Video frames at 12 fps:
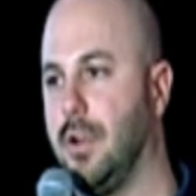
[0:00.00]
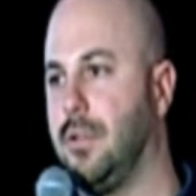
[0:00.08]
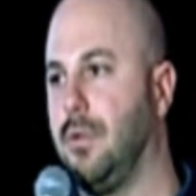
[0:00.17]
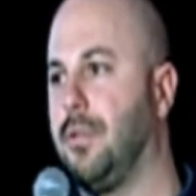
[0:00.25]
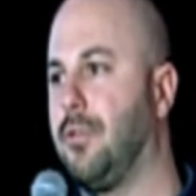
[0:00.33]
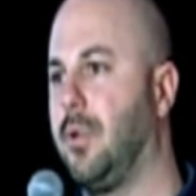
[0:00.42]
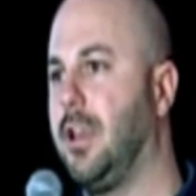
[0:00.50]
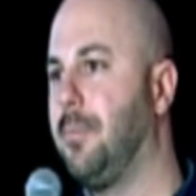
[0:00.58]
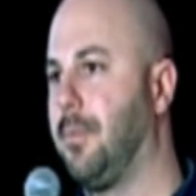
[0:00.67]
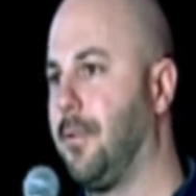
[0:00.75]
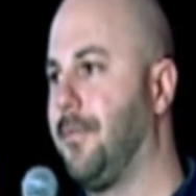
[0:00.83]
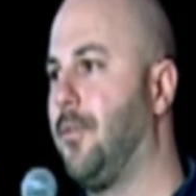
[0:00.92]
2, 3
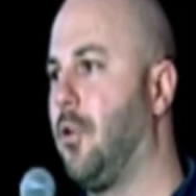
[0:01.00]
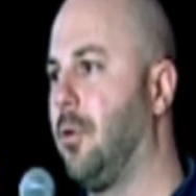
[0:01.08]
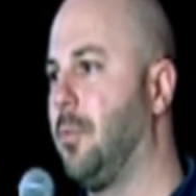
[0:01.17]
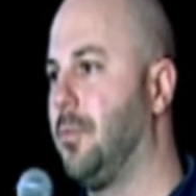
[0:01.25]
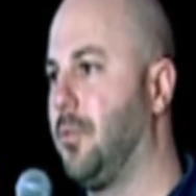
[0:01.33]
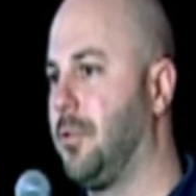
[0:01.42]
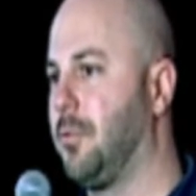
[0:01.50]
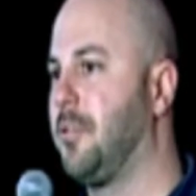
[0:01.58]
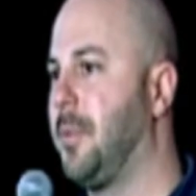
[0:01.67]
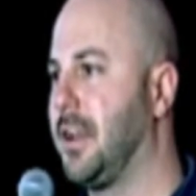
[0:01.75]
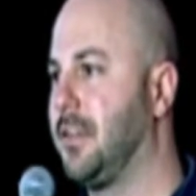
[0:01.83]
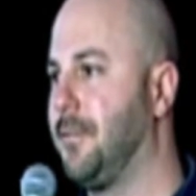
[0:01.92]
perform with
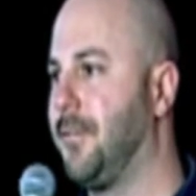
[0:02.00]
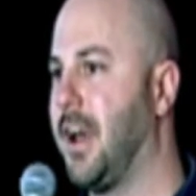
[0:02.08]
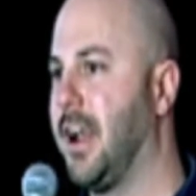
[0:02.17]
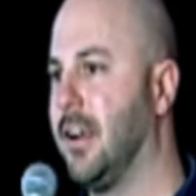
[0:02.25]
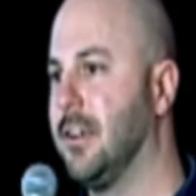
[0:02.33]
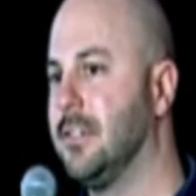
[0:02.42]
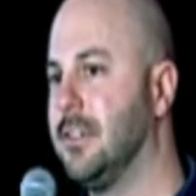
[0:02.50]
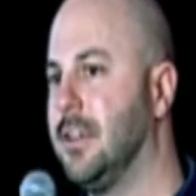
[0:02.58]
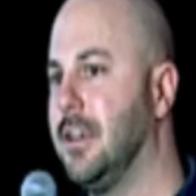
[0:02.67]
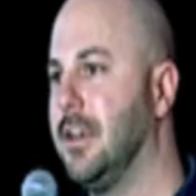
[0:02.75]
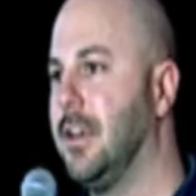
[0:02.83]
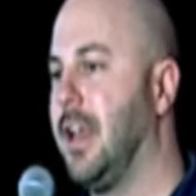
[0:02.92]
respect to fire.
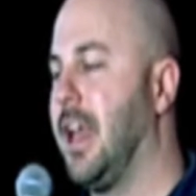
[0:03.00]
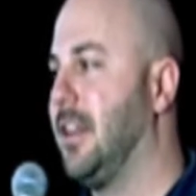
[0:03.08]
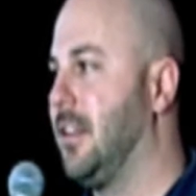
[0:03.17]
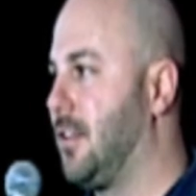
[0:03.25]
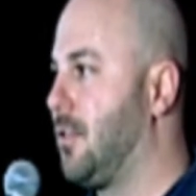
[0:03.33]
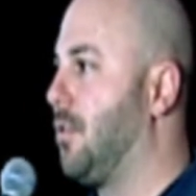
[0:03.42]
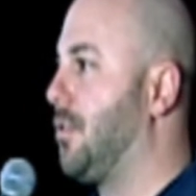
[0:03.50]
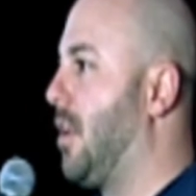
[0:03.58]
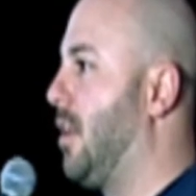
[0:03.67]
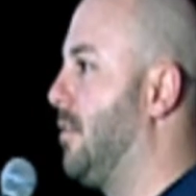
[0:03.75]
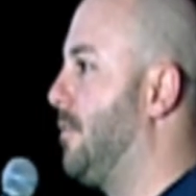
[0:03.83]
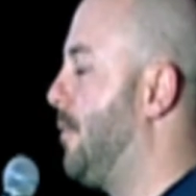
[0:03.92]
And this goes
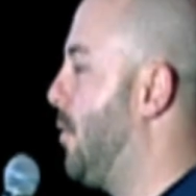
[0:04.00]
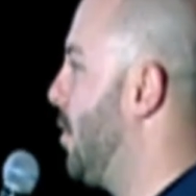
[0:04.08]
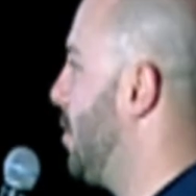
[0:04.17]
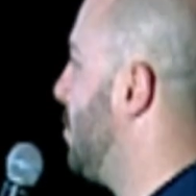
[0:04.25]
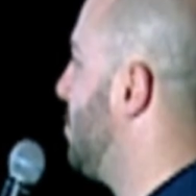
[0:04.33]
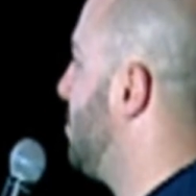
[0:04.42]
on for